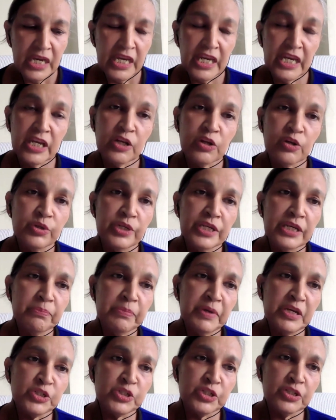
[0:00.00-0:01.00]
including
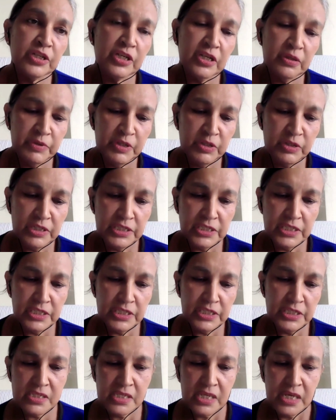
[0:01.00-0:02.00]
patient
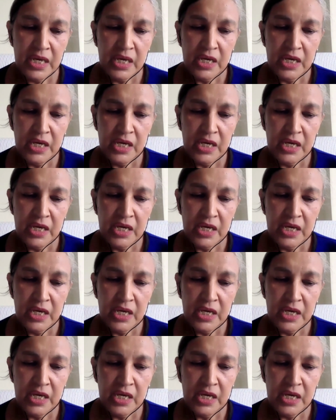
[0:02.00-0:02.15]
communities,